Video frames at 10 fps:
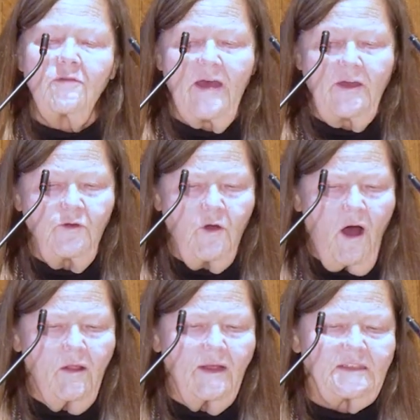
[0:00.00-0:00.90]
that you
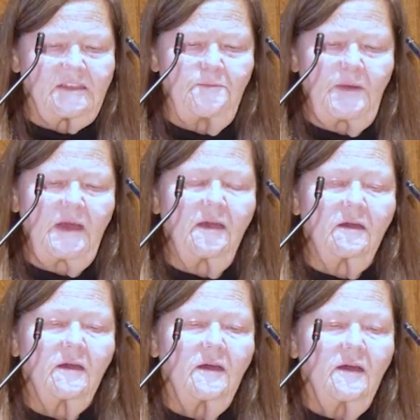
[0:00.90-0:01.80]
call us to
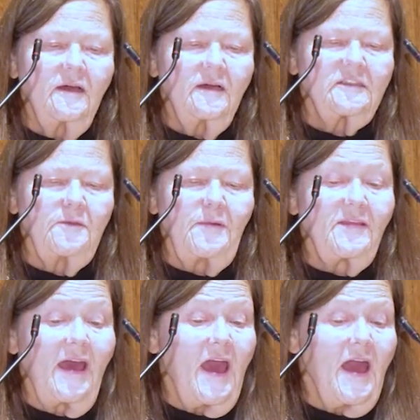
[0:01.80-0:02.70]
be the
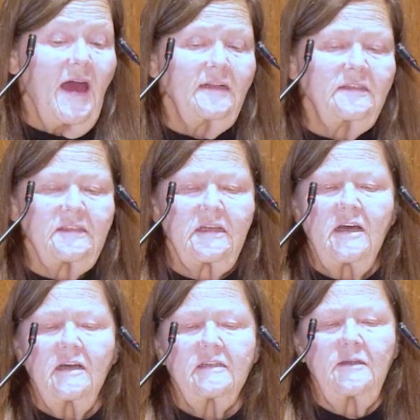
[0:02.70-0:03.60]
hands,
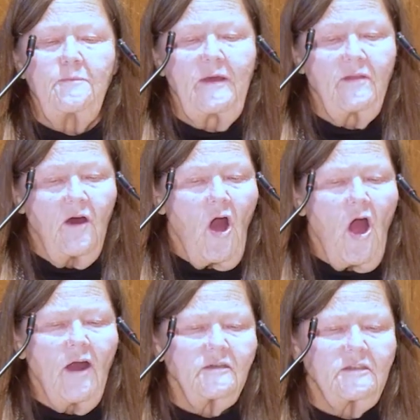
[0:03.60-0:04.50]
to be the
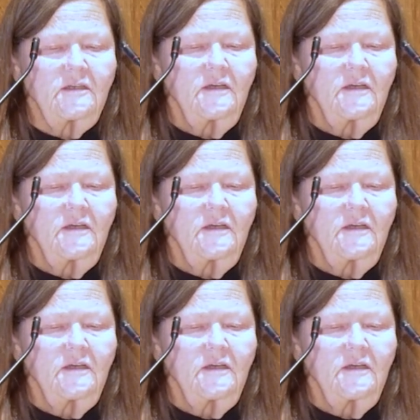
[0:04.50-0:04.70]
heart,